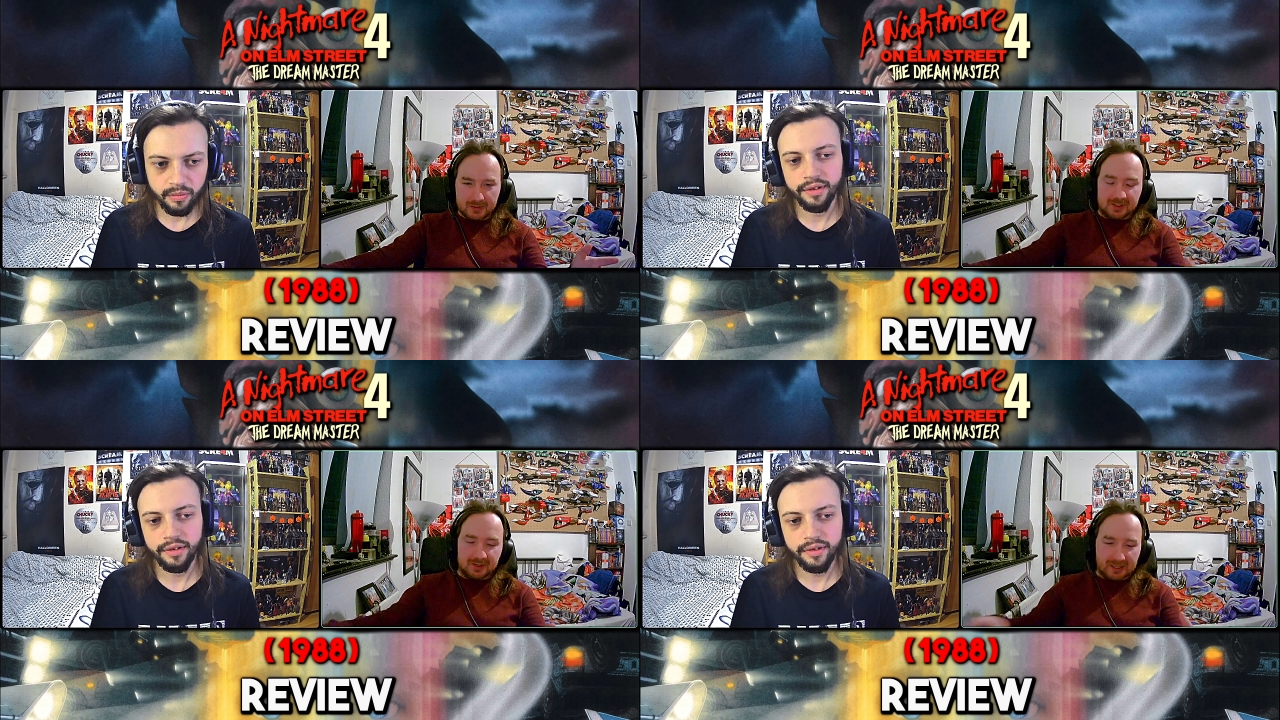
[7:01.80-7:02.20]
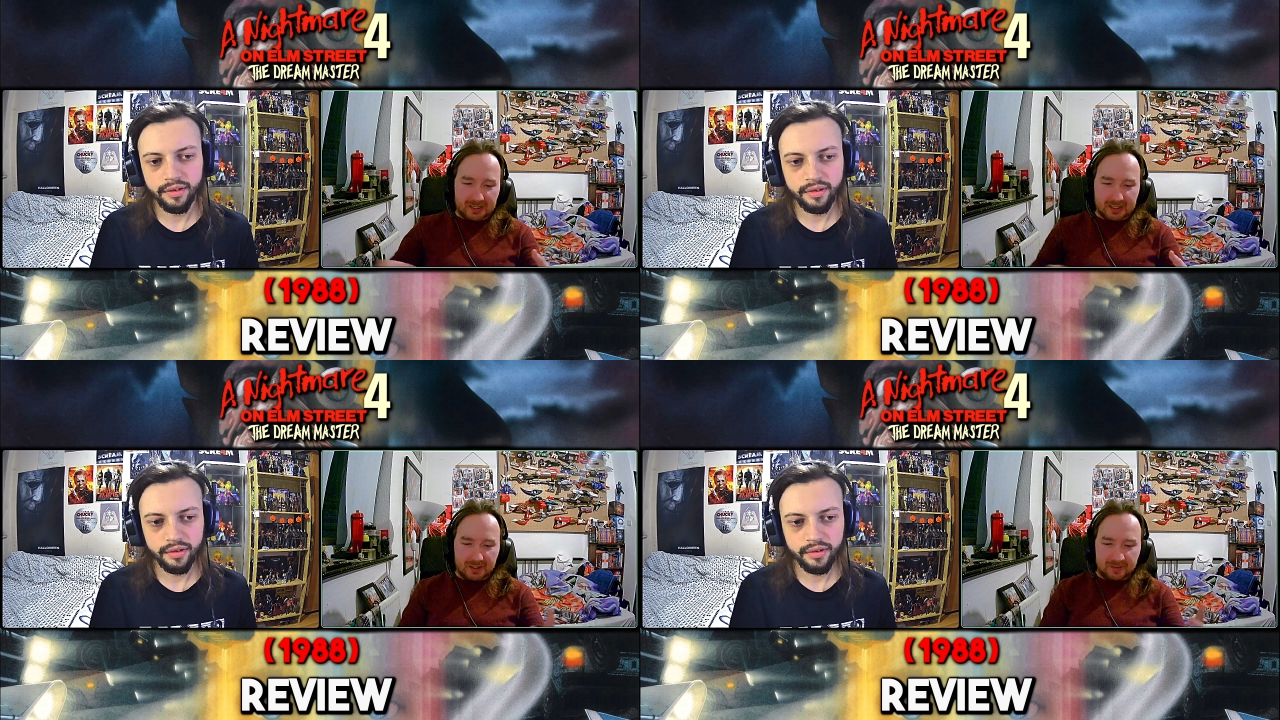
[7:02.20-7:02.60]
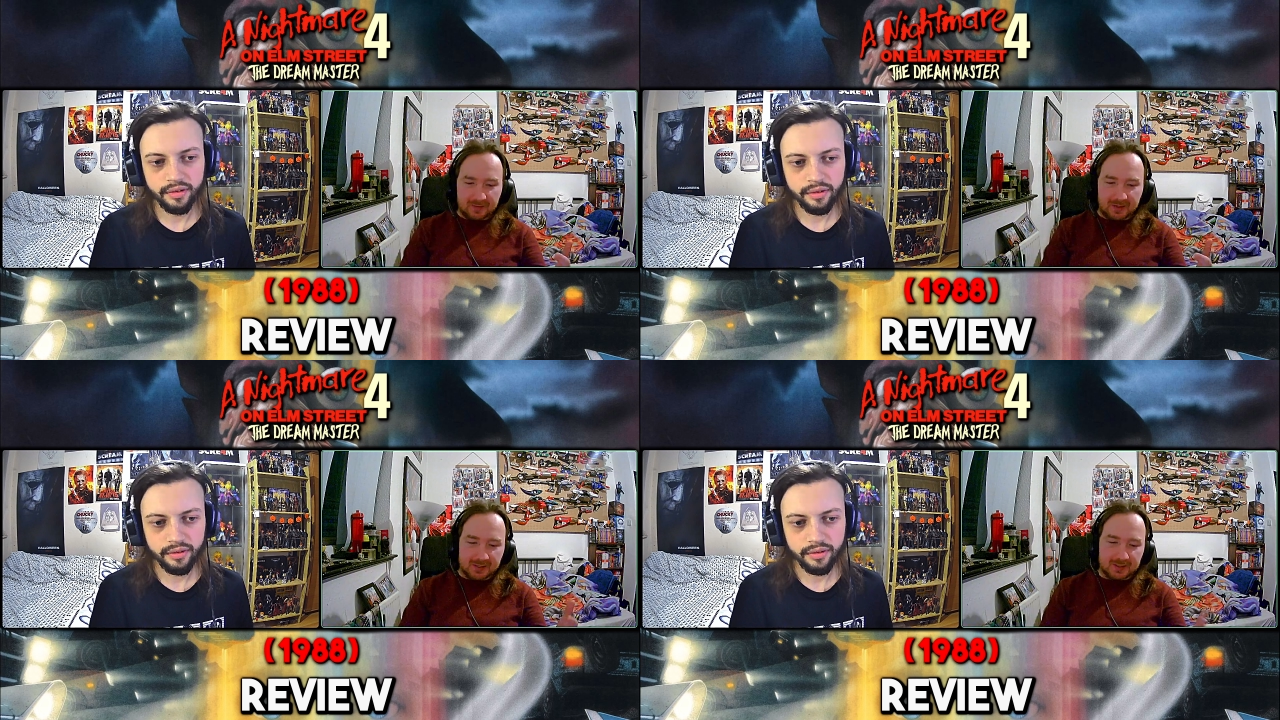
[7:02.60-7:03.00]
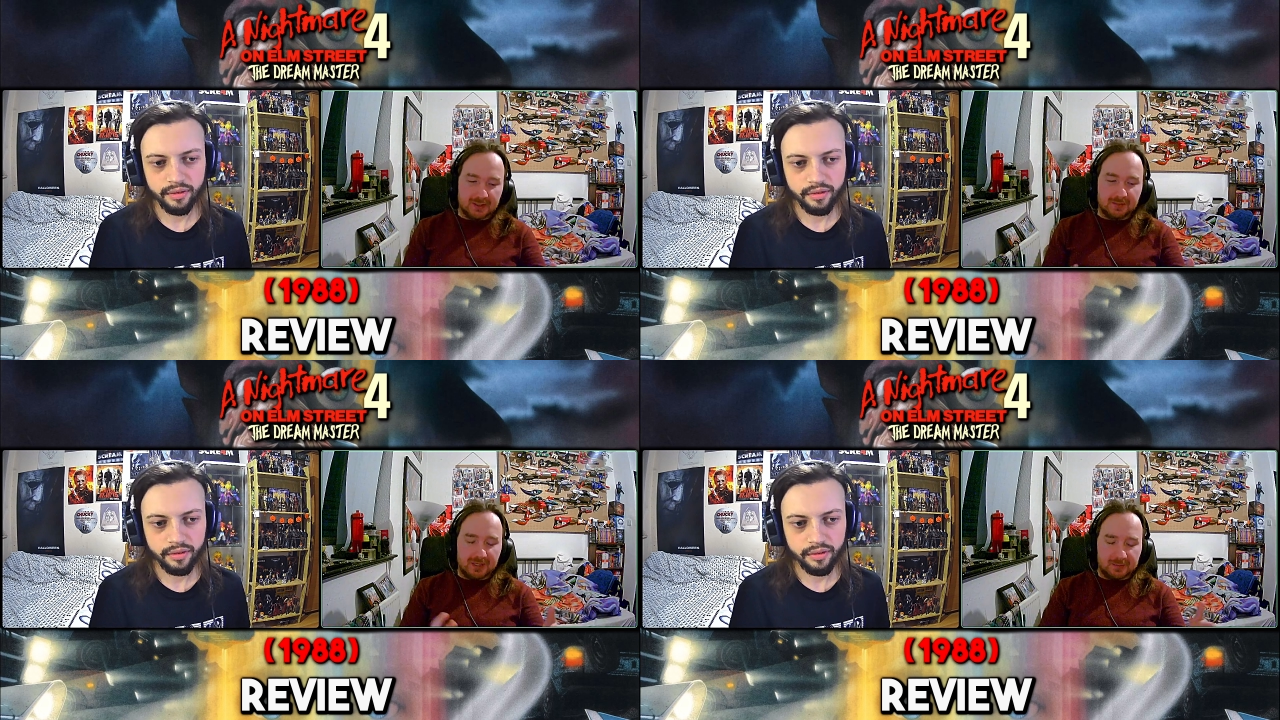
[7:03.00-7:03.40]
Speaker 1: You treat like a little device because this
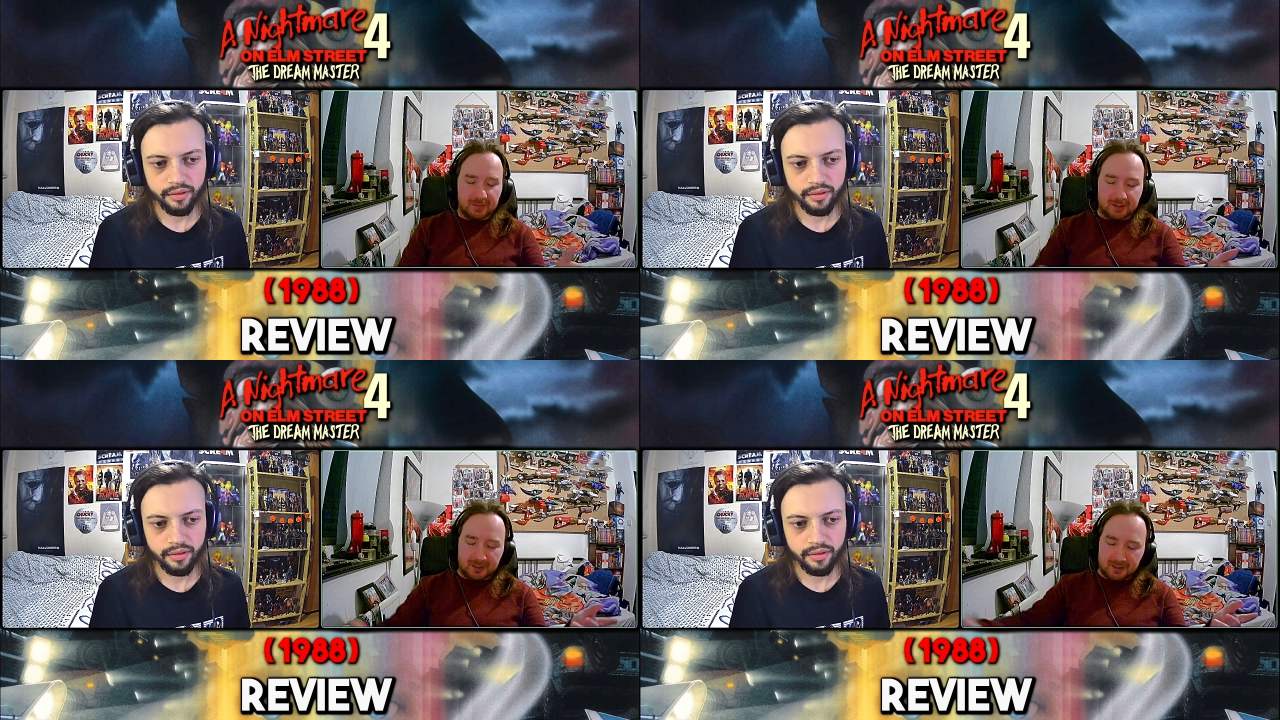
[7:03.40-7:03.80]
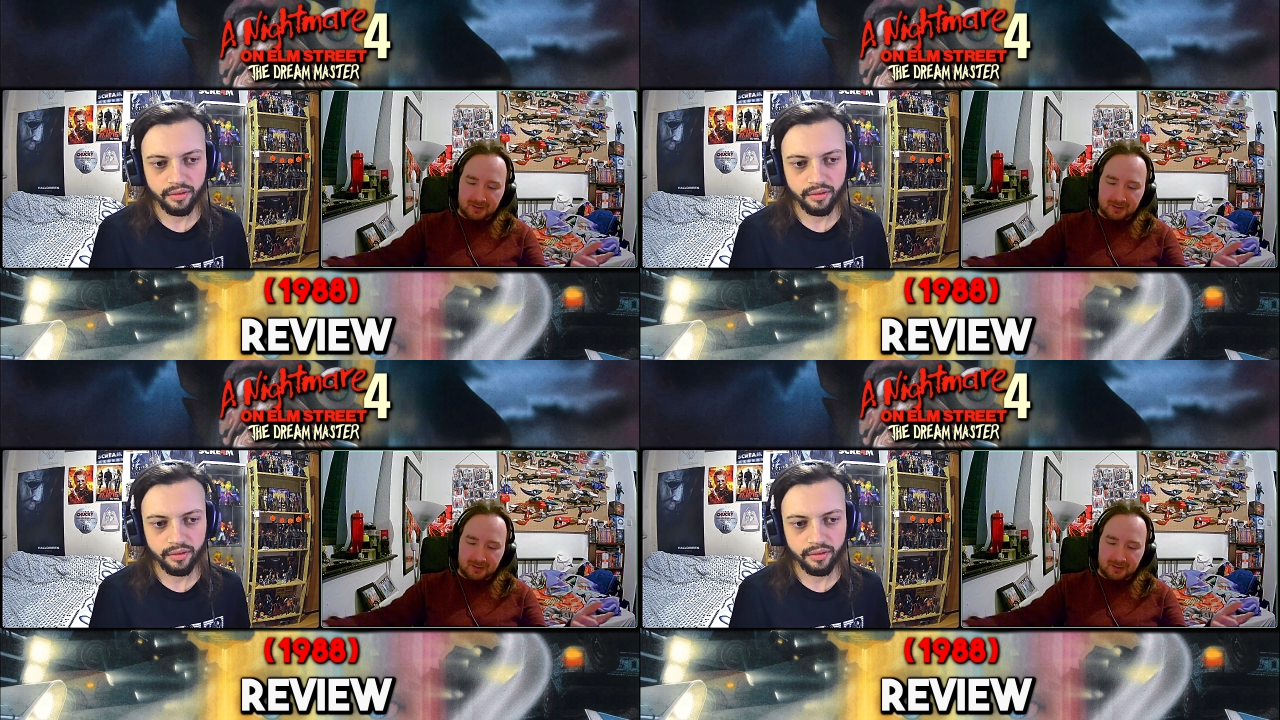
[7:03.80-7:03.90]
plays badly.